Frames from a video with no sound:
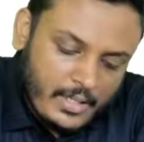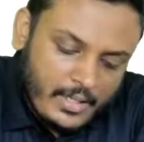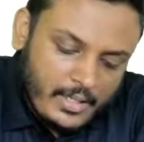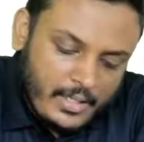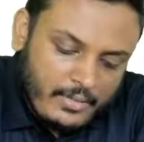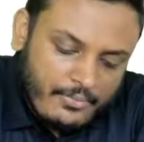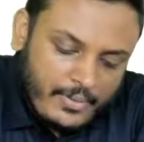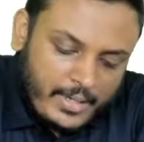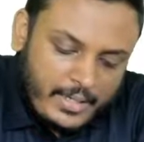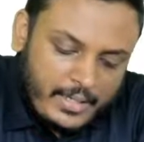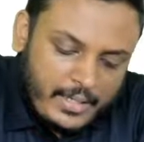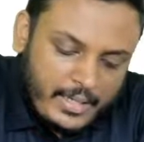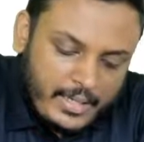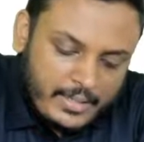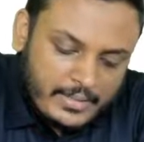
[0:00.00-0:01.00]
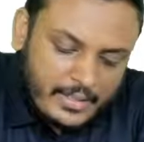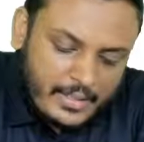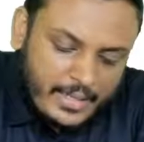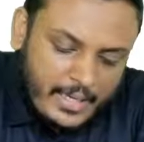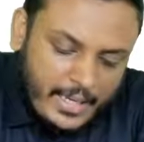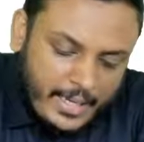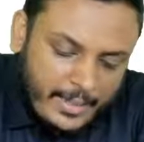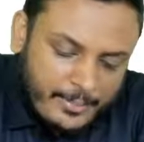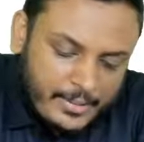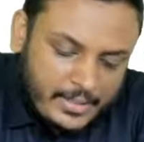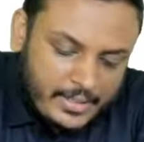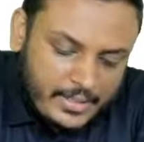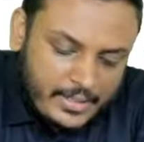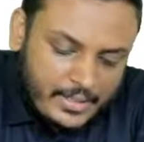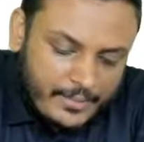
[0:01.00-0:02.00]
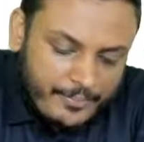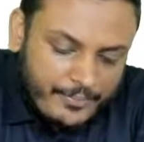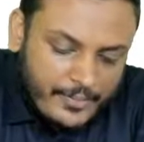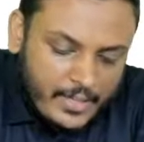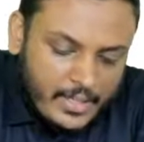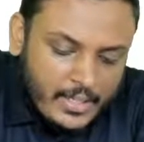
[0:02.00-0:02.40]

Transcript: If I take the reliability,